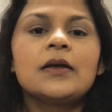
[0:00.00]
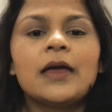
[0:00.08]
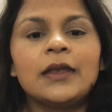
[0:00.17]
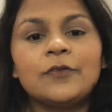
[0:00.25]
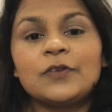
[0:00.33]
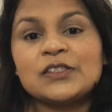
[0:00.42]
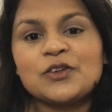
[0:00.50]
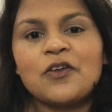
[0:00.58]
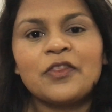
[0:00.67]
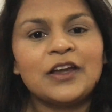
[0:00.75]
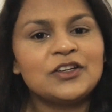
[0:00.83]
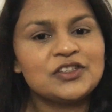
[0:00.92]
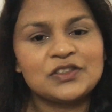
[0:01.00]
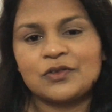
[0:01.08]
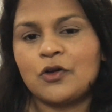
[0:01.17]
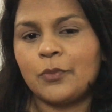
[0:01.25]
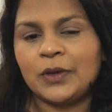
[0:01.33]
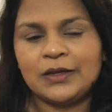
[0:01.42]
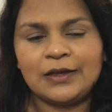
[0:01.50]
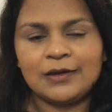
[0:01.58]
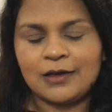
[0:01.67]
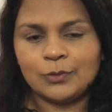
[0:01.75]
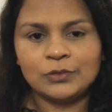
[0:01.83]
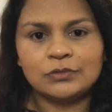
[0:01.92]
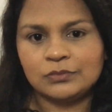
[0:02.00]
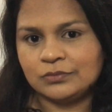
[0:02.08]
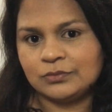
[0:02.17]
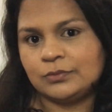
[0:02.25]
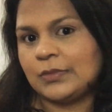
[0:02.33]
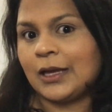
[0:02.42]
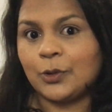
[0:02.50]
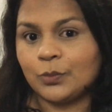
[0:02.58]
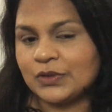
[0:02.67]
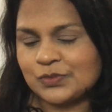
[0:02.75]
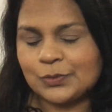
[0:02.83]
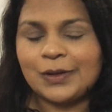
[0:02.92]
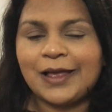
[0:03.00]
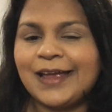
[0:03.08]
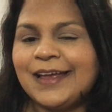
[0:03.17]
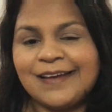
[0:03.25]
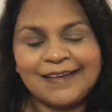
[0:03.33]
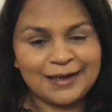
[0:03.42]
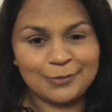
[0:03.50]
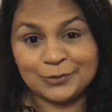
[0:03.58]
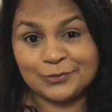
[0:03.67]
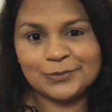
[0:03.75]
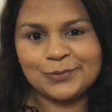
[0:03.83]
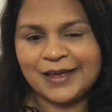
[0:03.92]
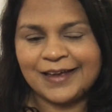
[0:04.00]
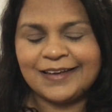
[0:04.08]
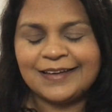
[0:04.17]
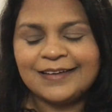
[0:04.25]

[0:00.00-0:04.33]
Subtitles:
and if it's not there, just comment and I always reply, and I will reply.